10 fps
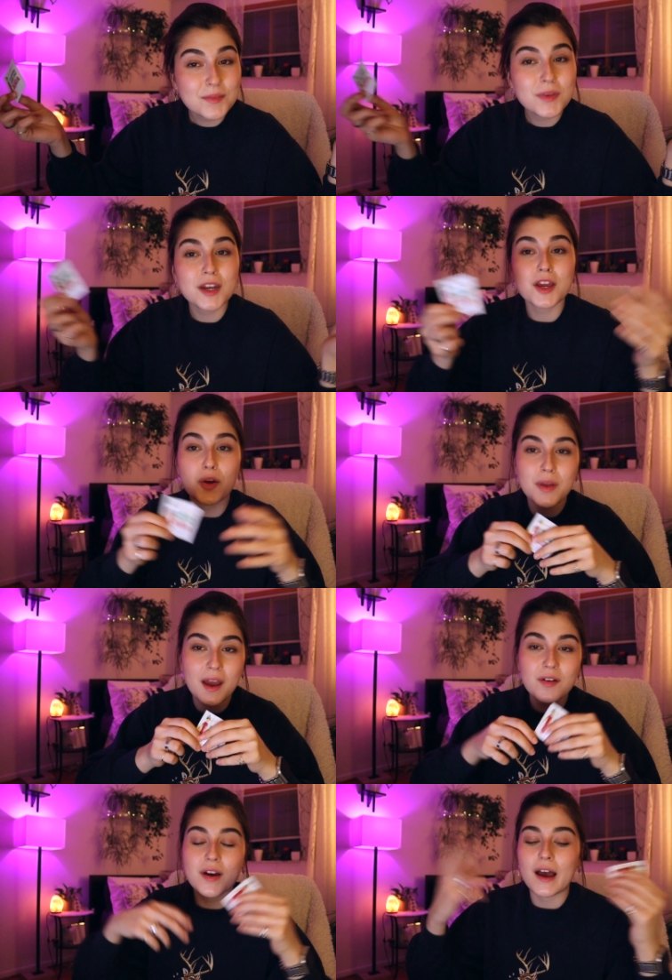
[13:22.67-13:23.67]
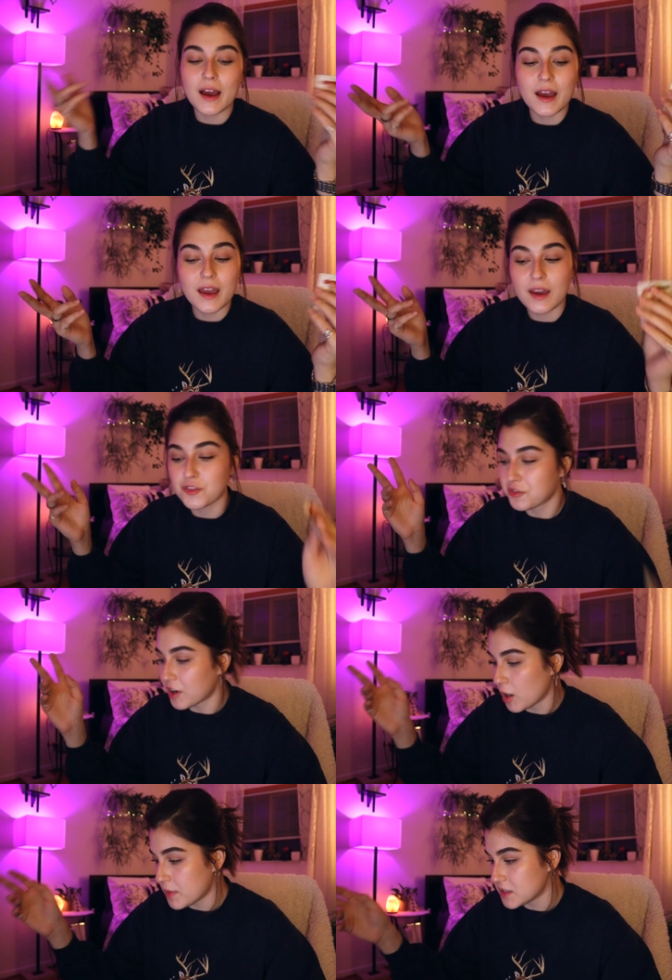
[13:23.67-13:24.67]
am gonna go now. I have a
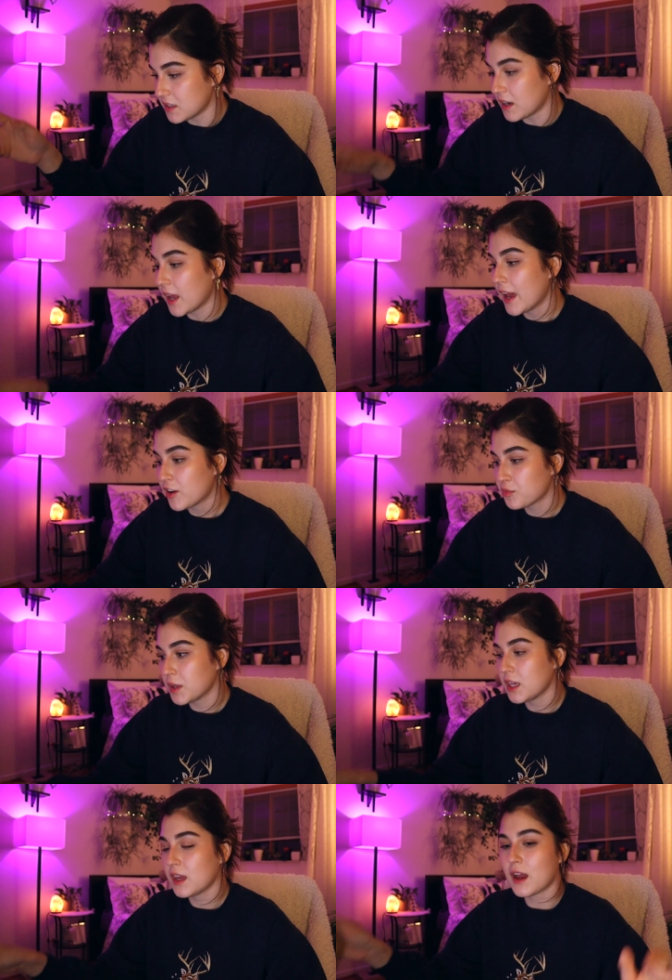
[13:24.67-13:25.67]
very busy night ahead of me.